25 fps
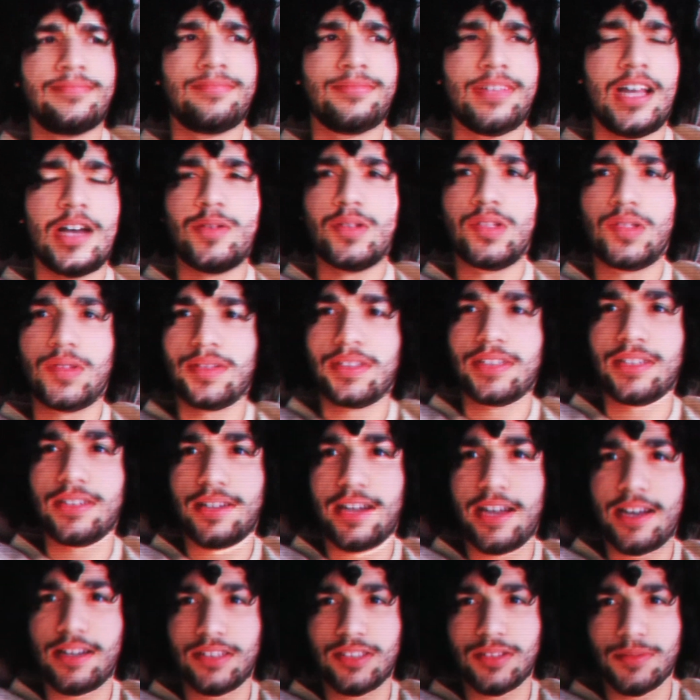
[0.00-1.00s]
was working
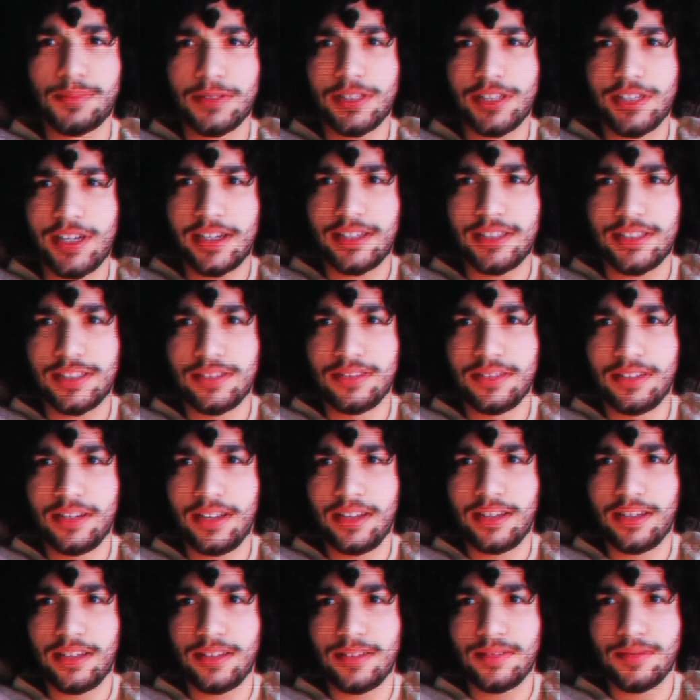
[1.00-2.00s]
on astral projection,
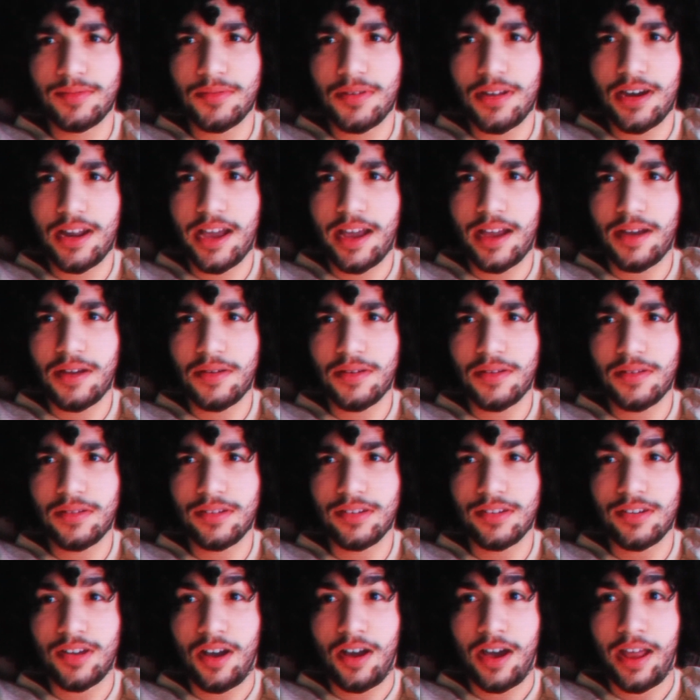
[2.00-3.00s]
and when I
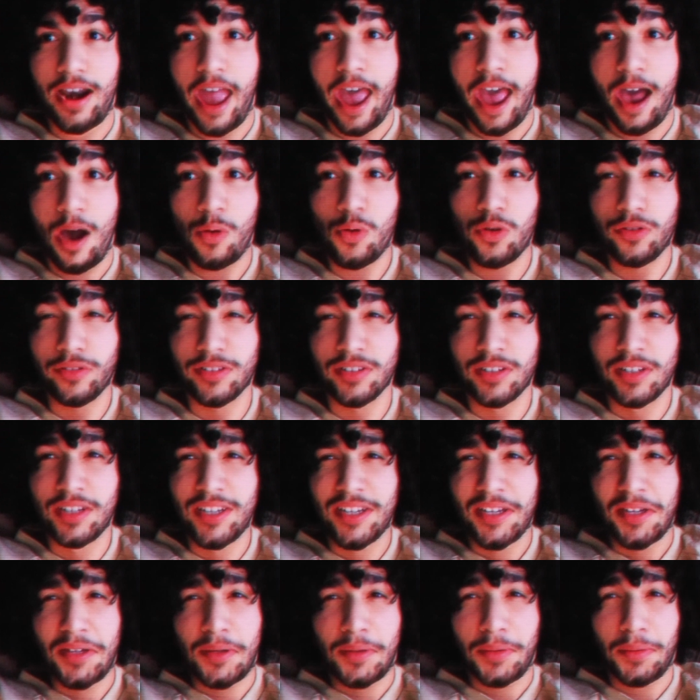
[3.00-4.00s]
got out,
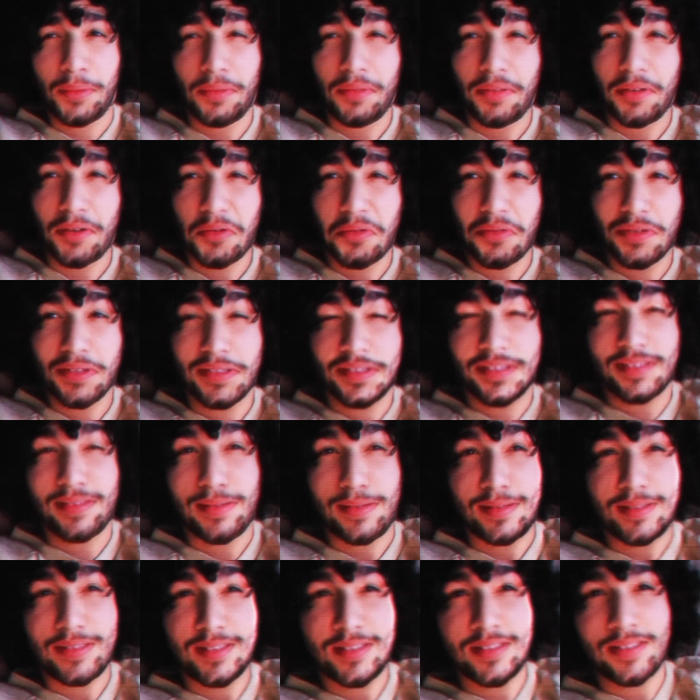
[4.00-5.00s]
there was
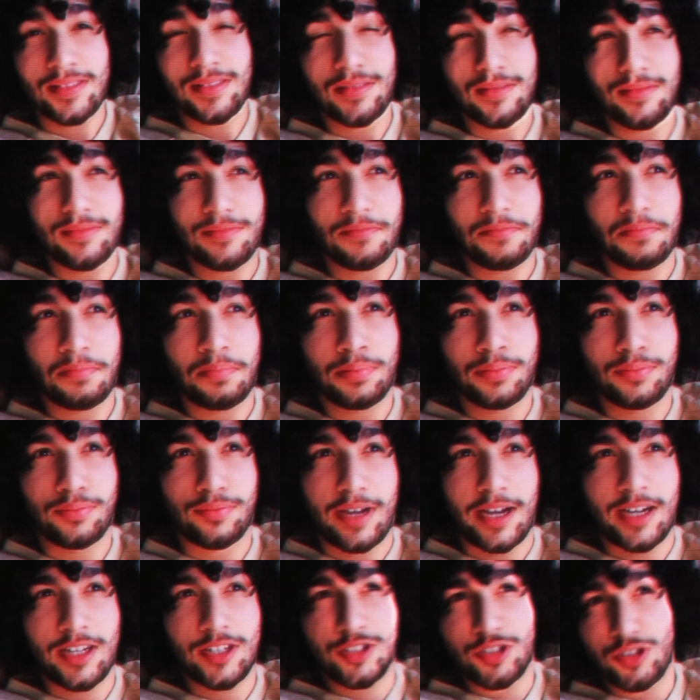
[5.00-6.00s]
this
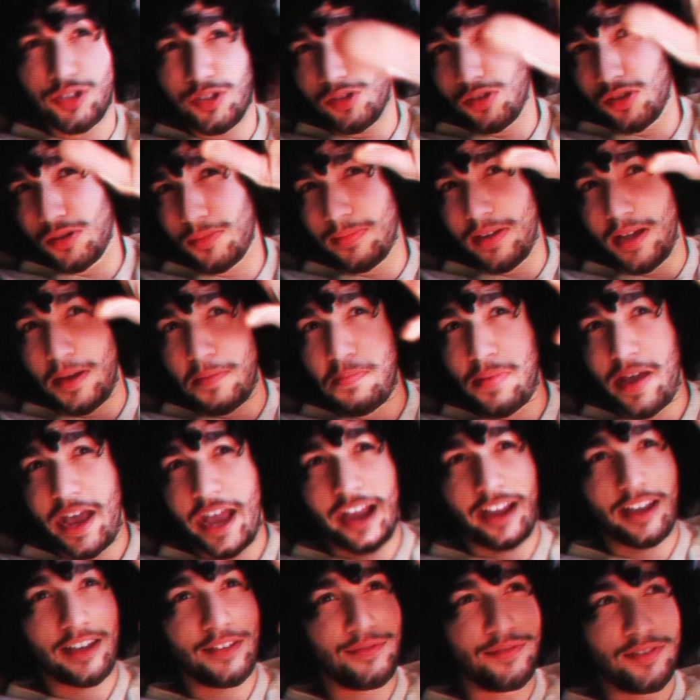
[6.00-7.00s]
pressure on my
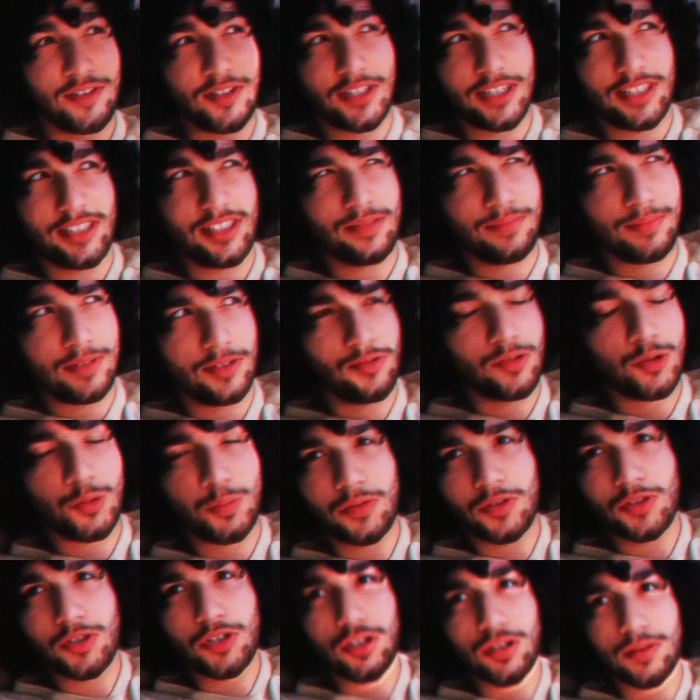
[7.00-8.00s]
back. It felt like something was
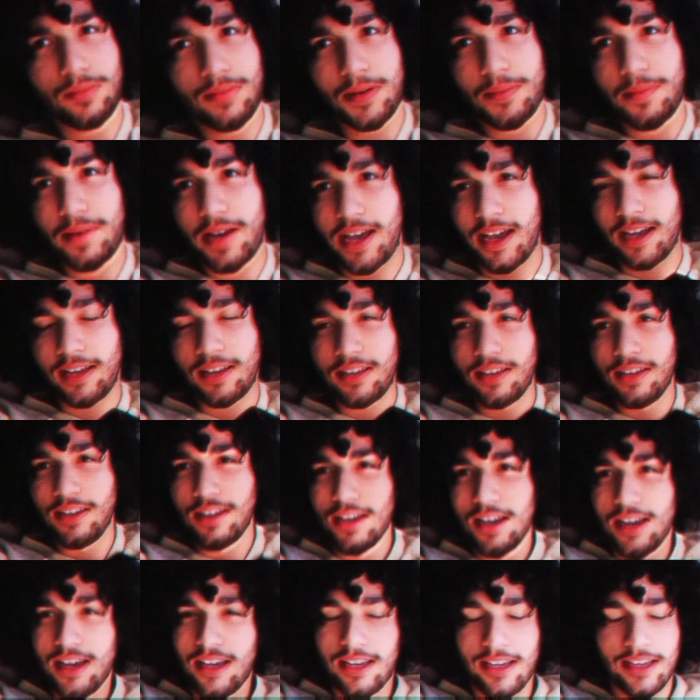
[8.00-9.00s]
pushing on my back,
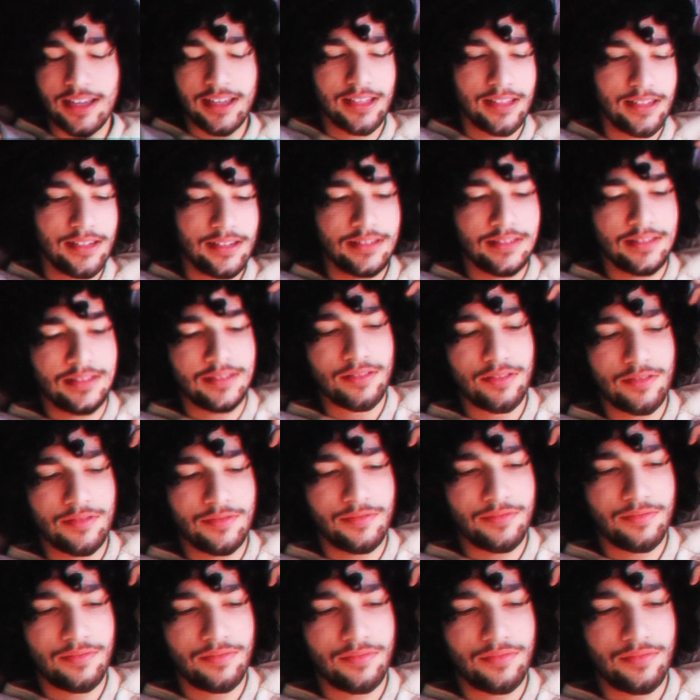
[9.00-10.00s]
and
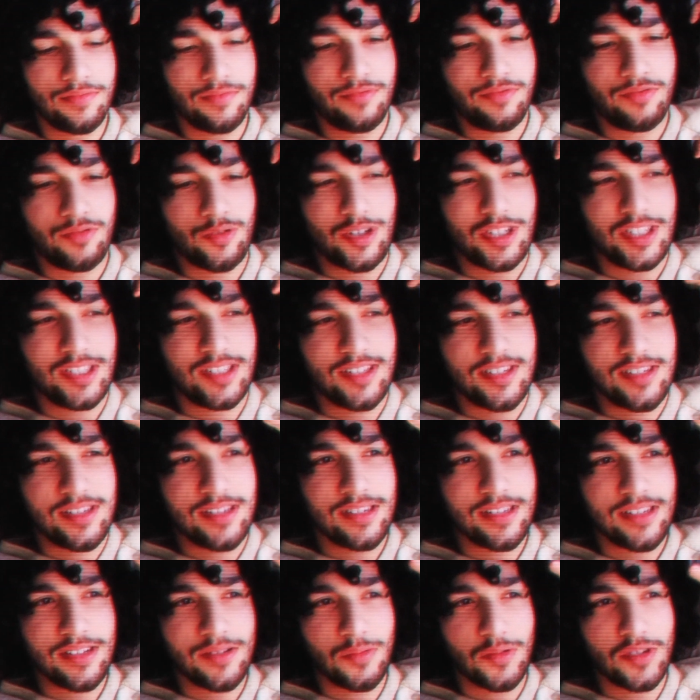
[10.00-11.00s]

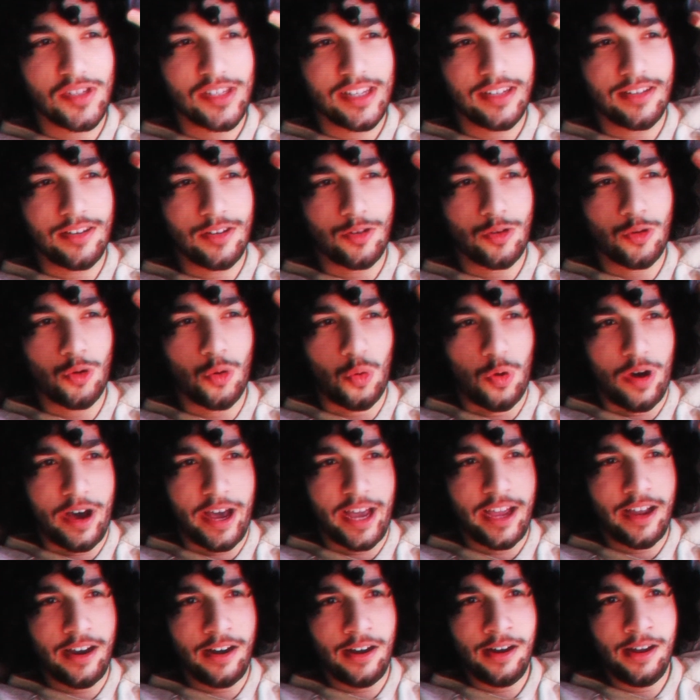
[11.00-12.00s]
voices. It was like a
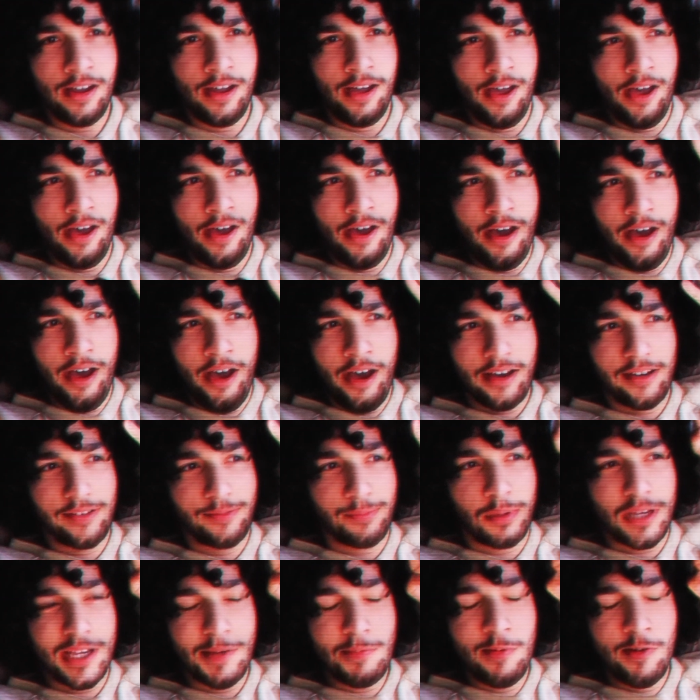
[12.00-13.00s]
choir
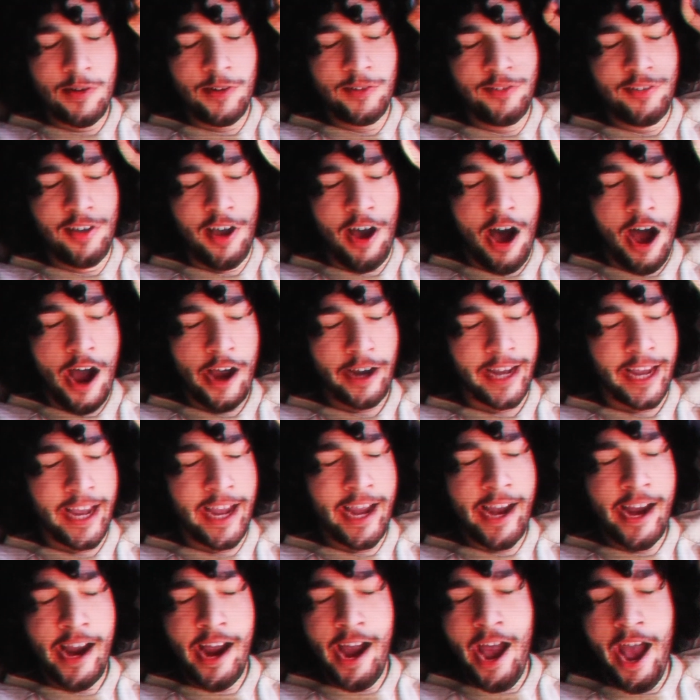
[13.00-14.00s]
of people
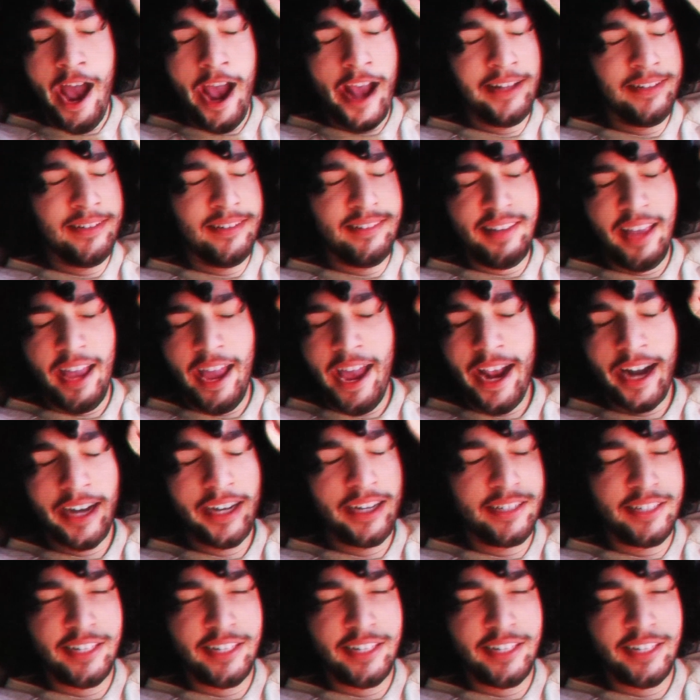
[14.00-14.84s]
talking and saying